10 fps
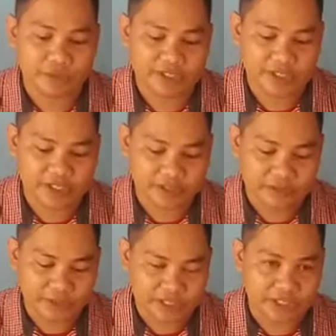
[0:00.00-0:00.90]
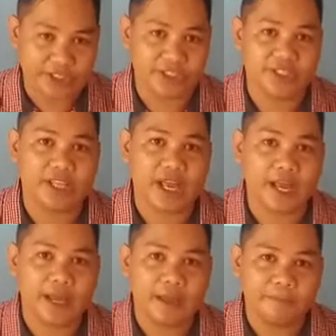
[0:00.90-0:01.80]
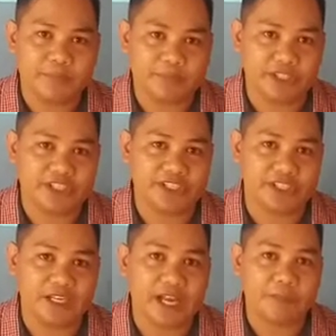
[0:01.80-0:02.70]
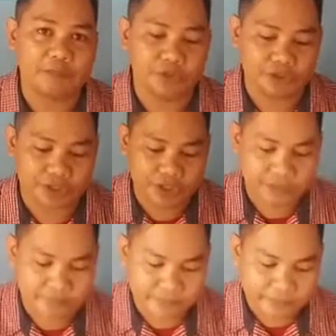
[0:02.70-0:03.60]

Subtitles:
which is the feministic approach.